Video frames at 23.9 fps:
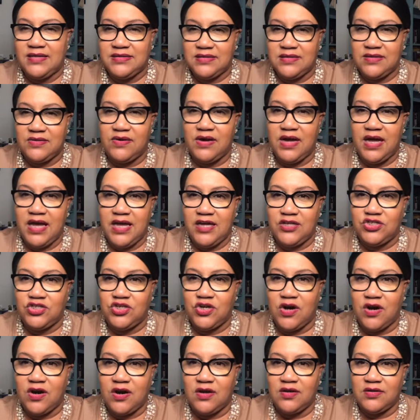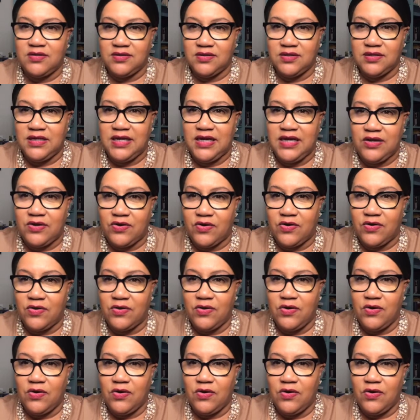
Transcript: their HR leader